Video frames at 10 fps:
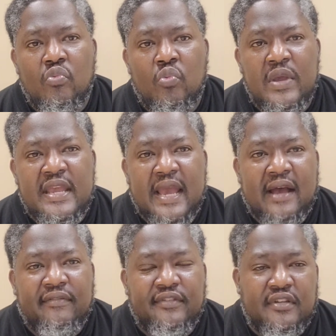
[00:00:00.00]
we
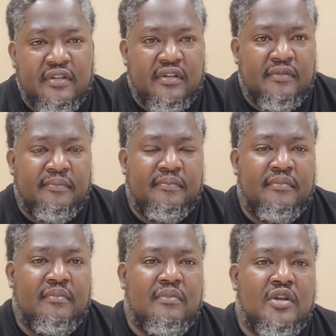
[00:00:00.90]
have to
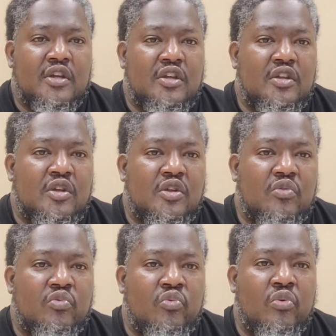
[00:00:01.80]

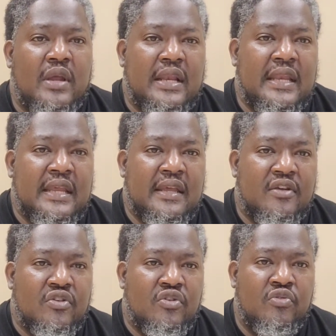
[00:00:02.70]
really
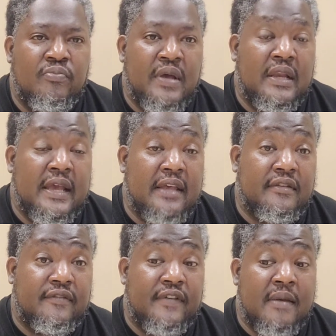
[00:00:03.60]
do better as
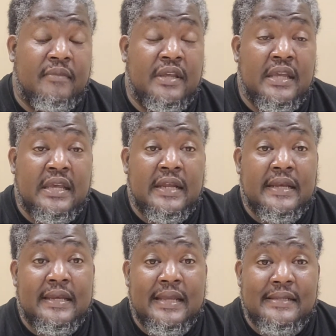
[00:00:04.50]
a family.
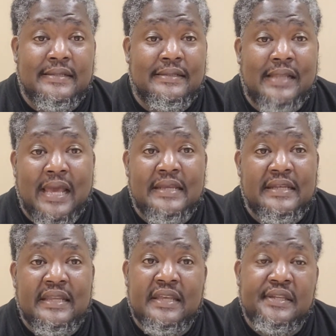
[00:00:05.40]
Lessons like
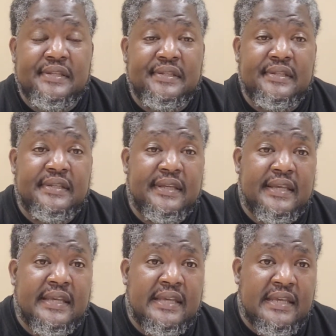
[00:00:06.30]
this,
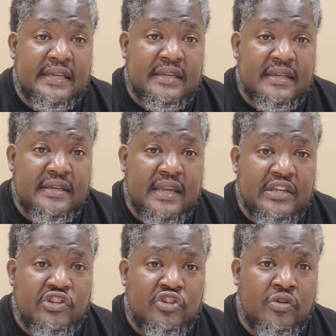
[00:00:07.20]
they
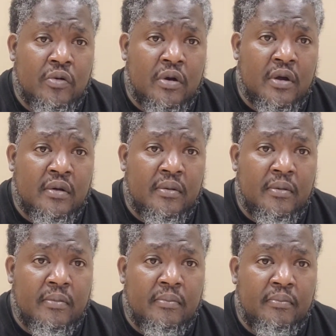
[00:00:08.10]
short,
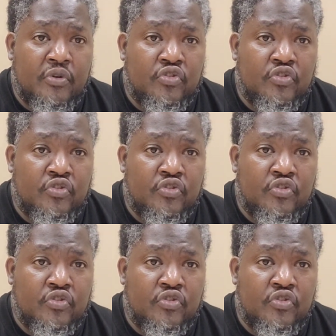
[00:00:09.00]
but